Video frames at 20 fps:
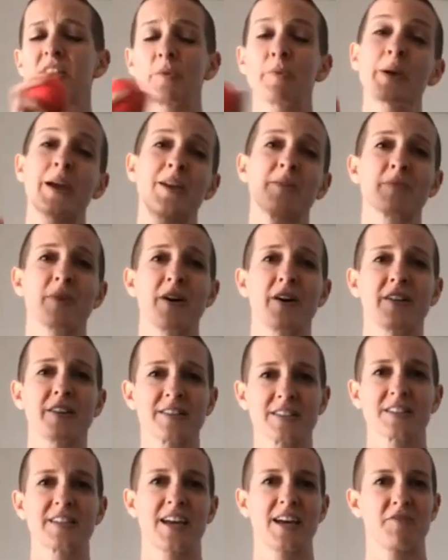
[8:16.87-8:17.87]
pain ball
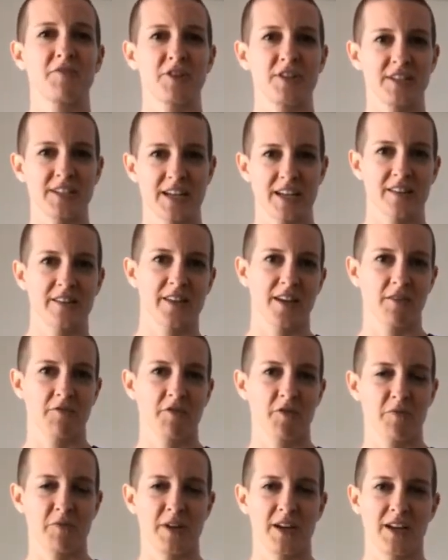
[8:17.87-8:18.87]
is an everyday thing
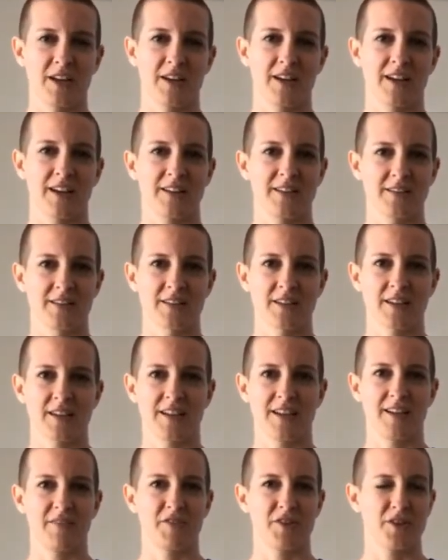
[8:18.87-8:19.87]
for me, and
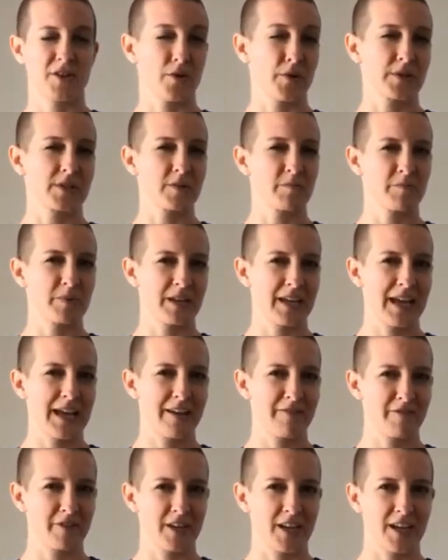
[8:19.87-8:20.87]
even though it's a bit
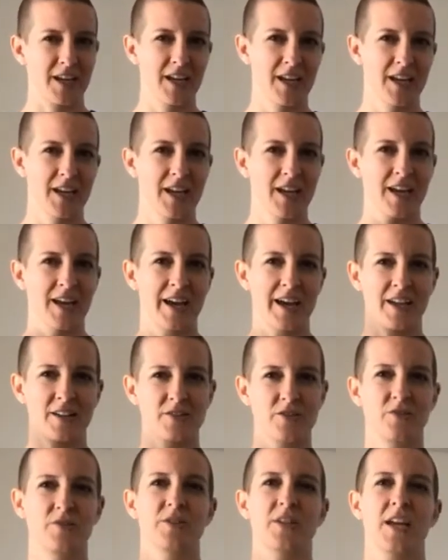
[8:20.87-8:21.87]
heavy, I
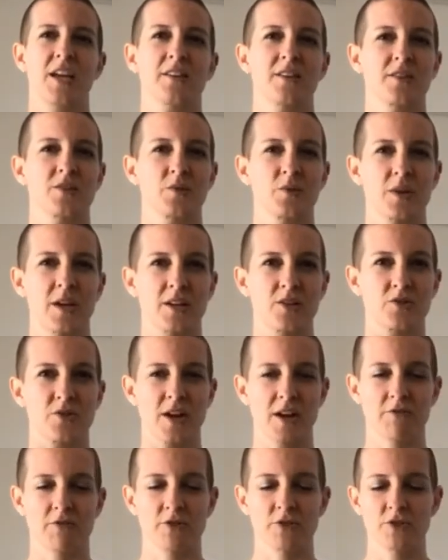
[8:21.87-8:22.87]
do take this when I
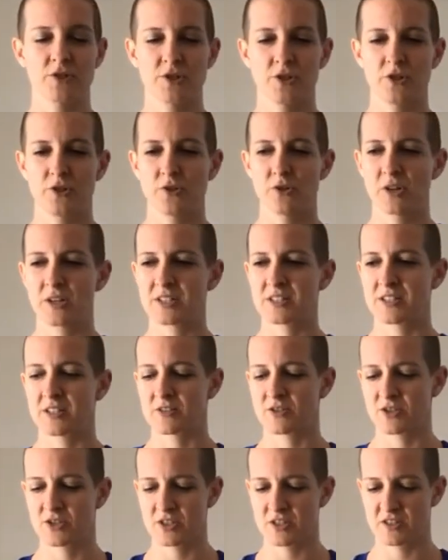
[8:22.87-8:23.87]
travel too, because
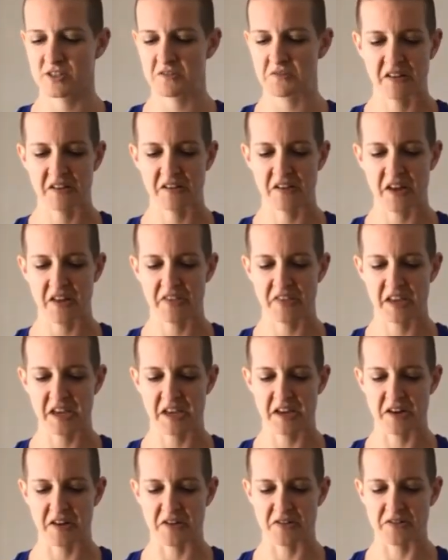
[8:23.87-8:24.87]
there's just
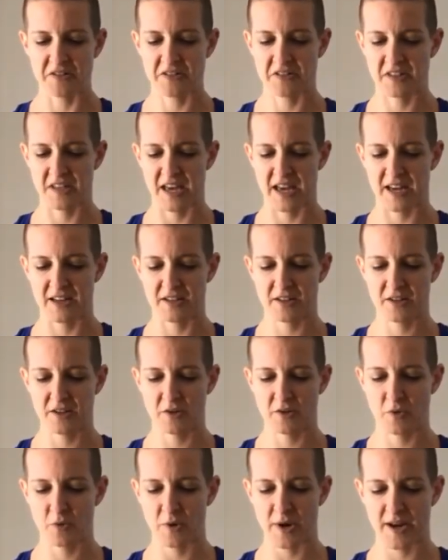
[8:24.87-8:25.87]
nothing else that
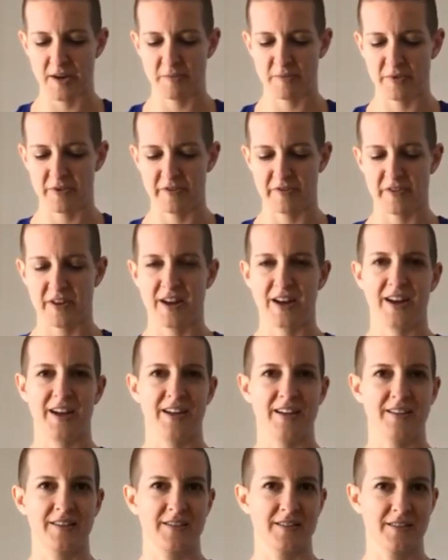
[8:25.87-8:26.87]
quite
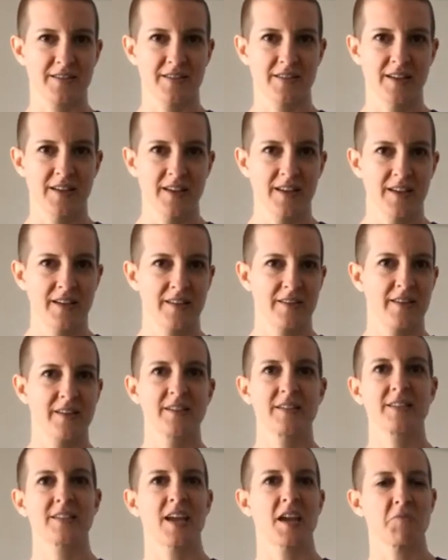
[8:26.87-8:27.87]
provides the
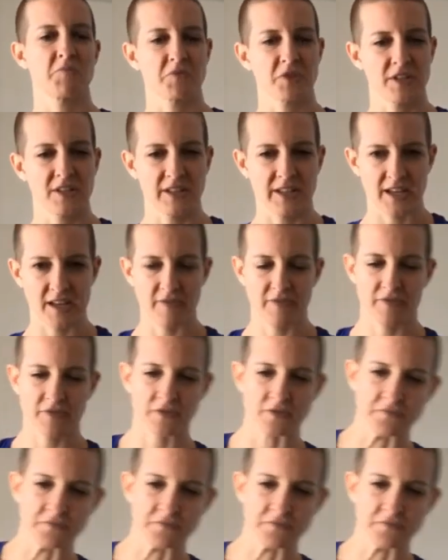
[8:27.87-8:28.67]
same relief.